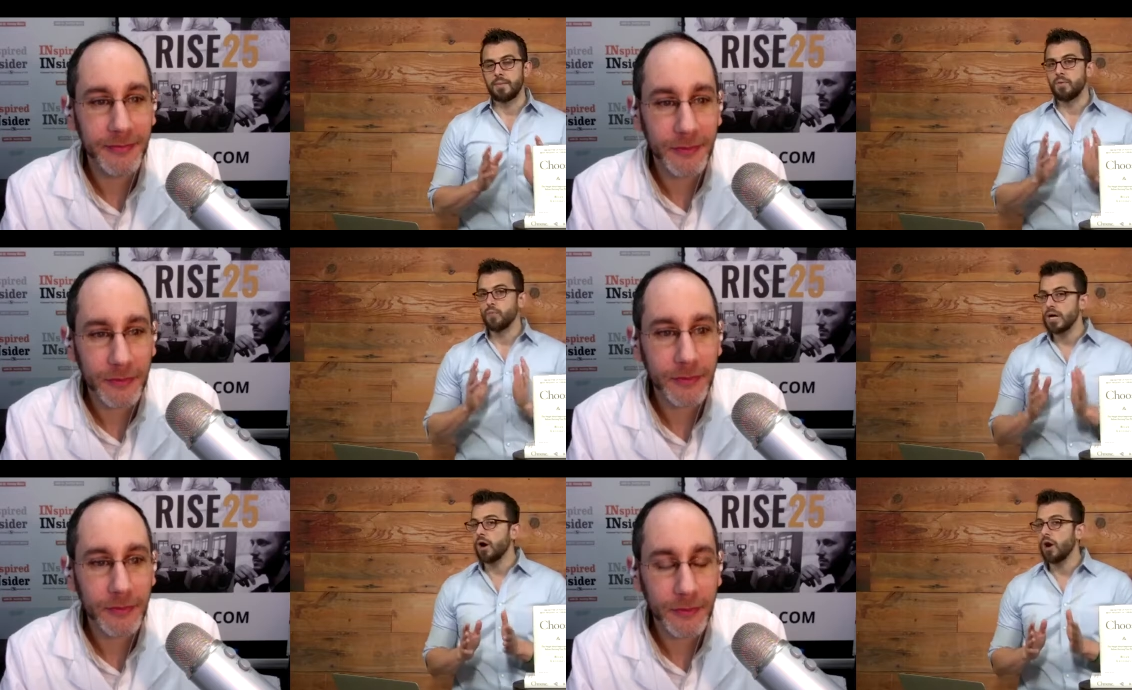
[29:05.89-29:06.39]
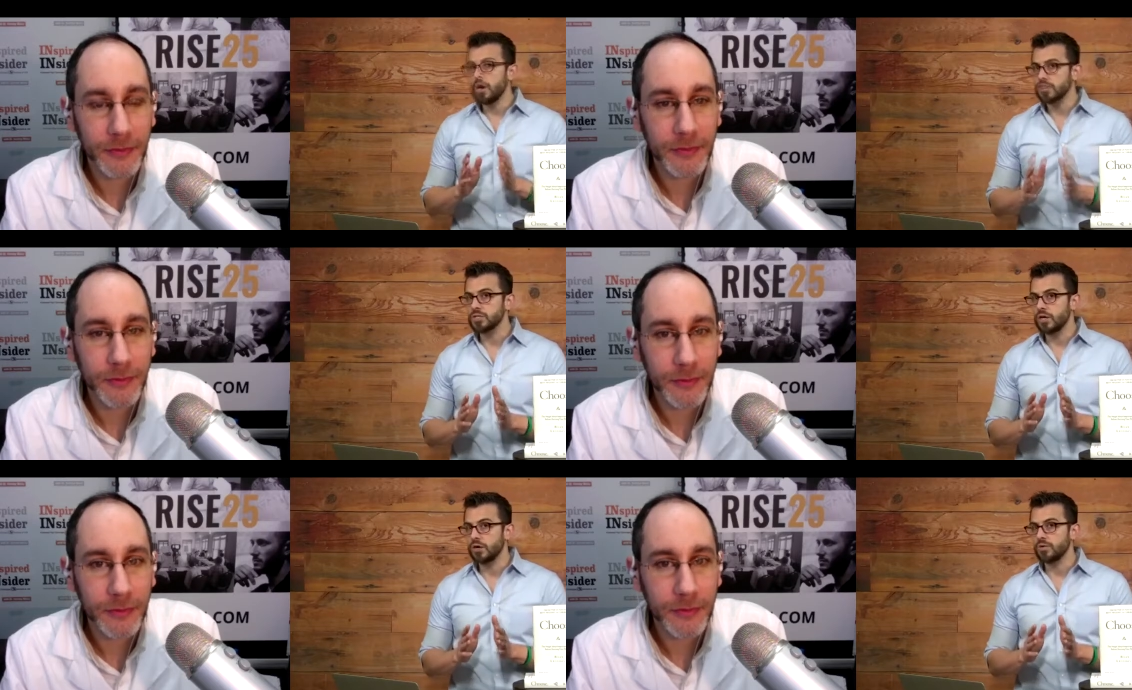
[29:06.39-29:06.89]
Speaker 1: We
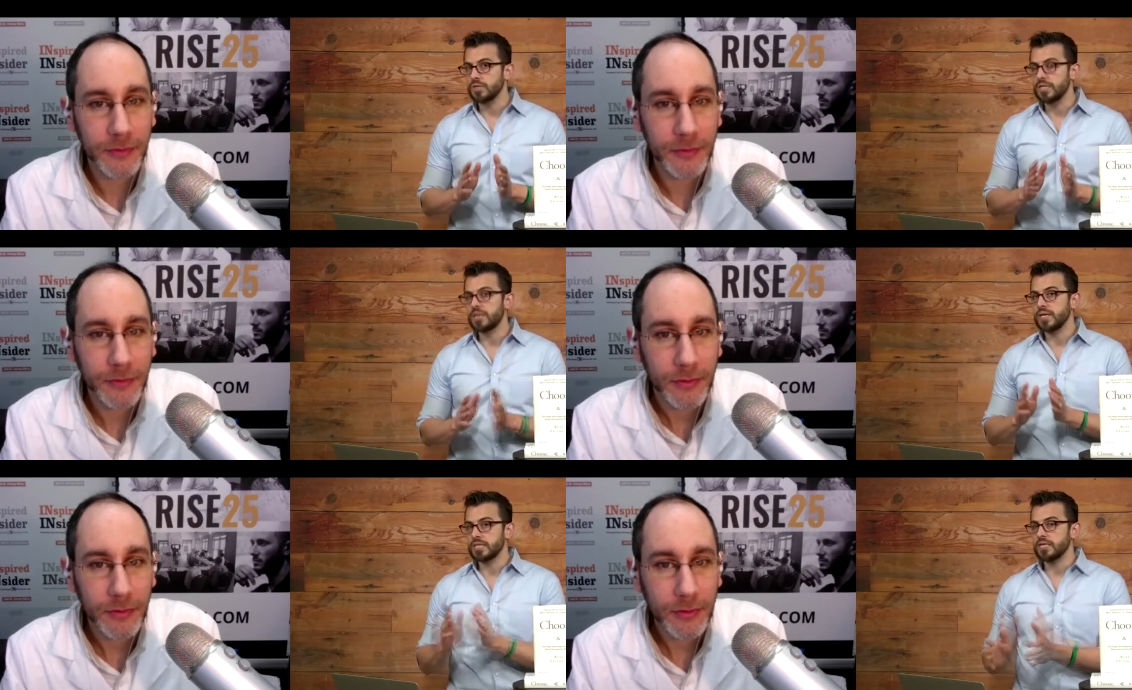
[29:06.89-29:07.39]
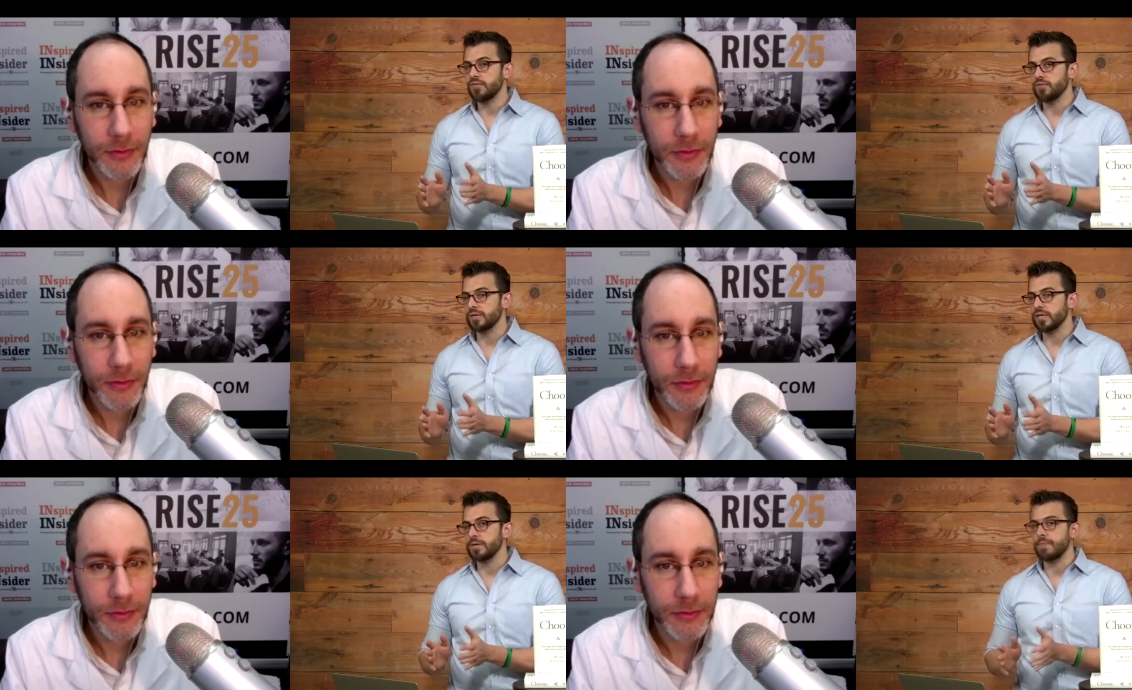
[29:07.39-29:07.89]
also did things
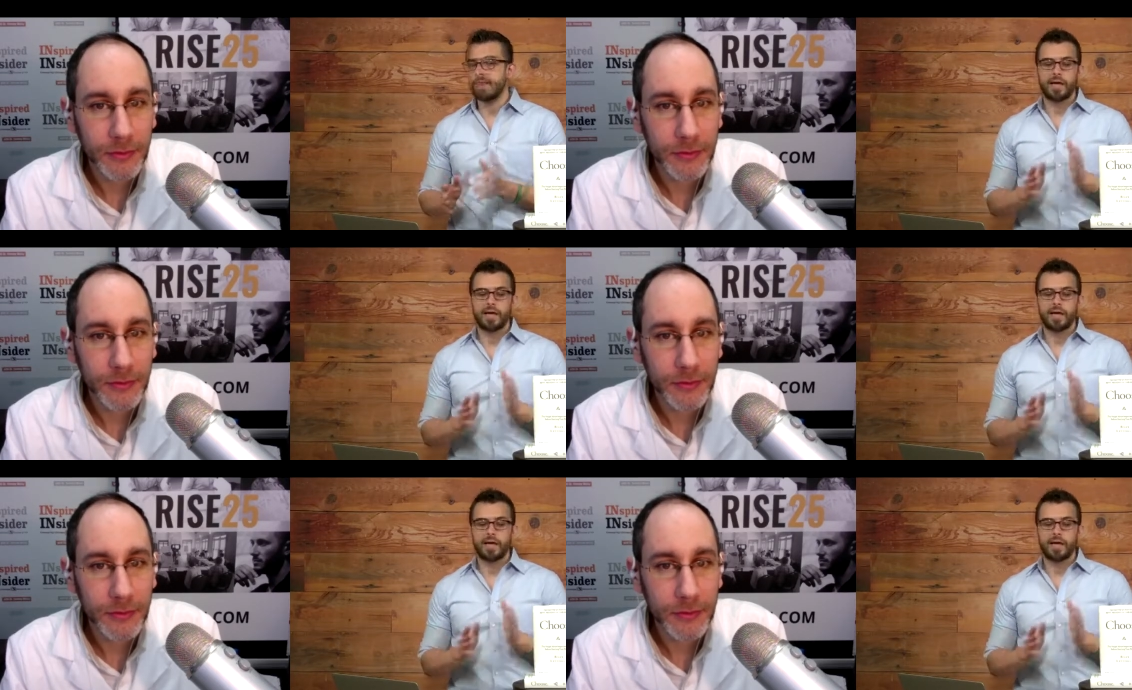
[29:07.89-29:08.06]
differently.